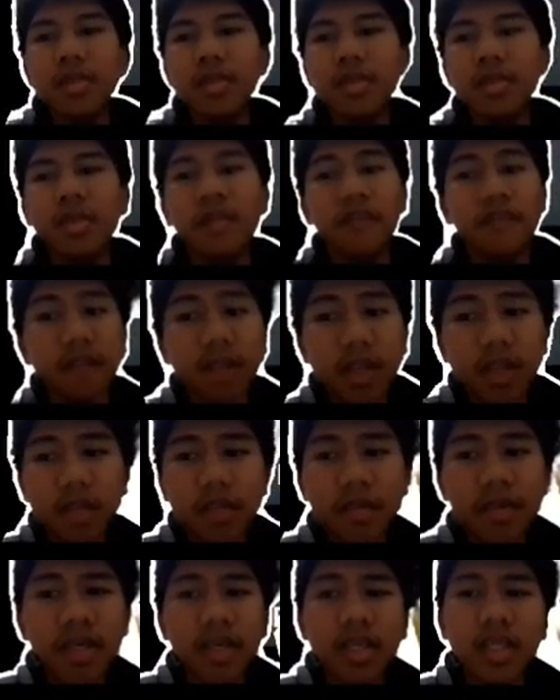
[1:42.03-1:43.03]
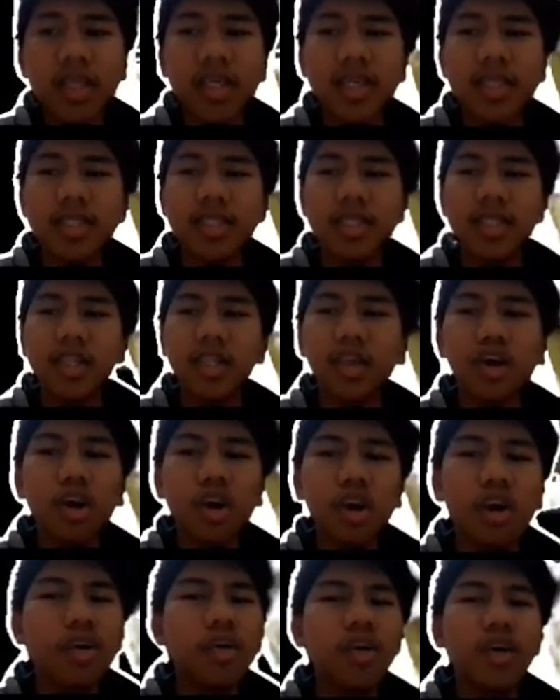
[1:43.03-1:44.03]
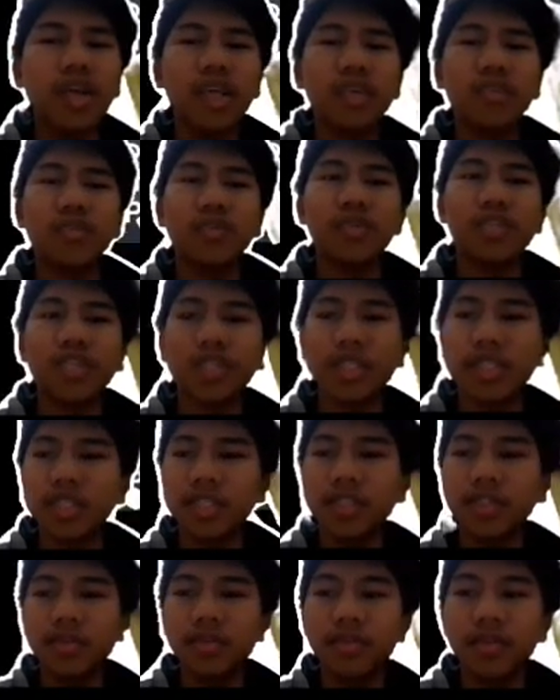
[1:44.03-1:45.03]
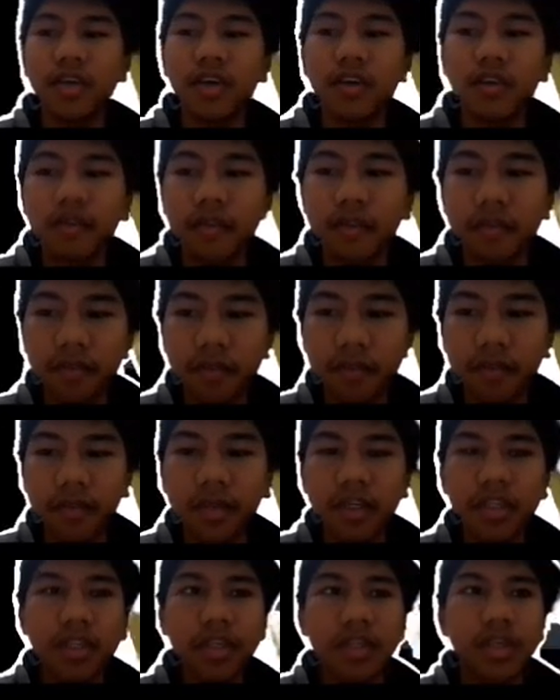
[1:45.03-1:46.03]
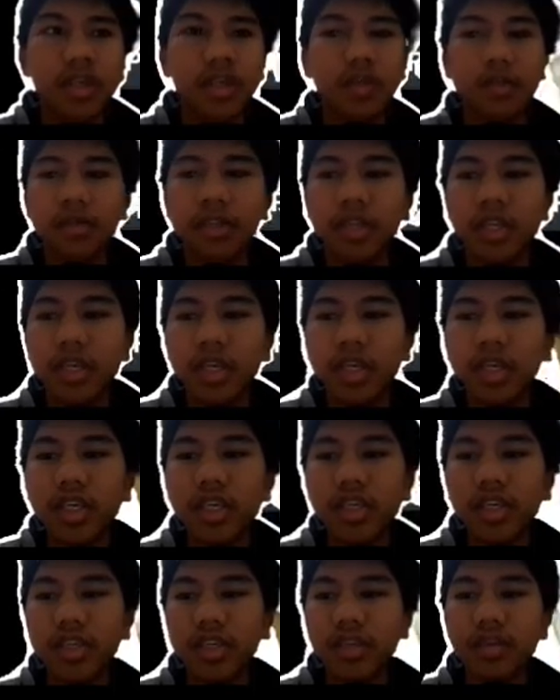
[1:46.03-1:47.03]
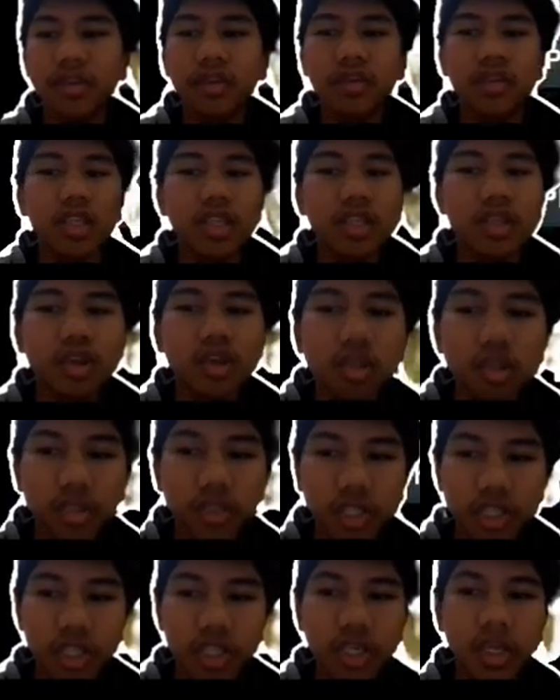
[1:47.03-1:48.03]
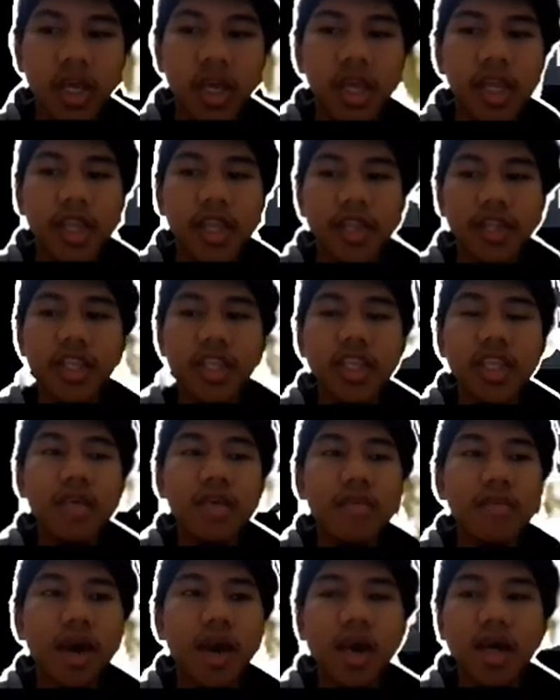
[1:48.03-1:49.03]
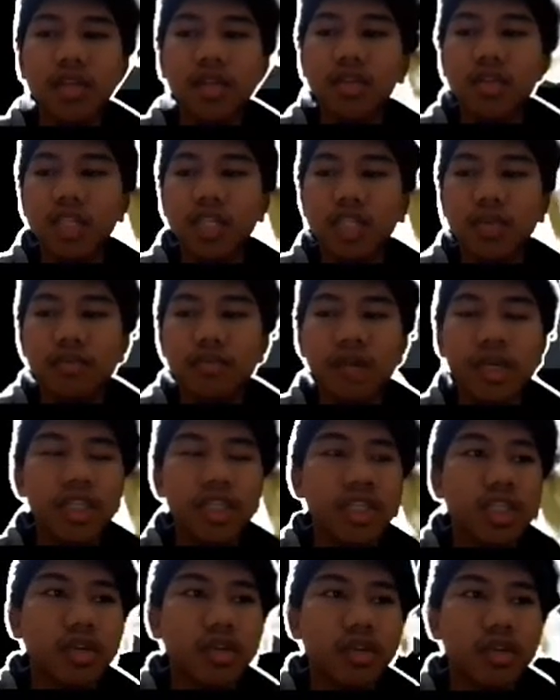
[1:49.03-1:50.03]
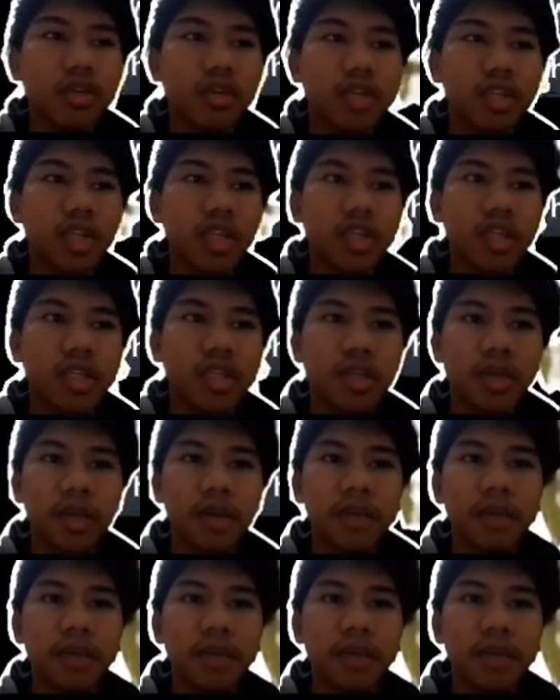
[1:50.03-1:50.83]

The Philippines has a long and rich history of information and communication technology dating back to the Spanish colonial era.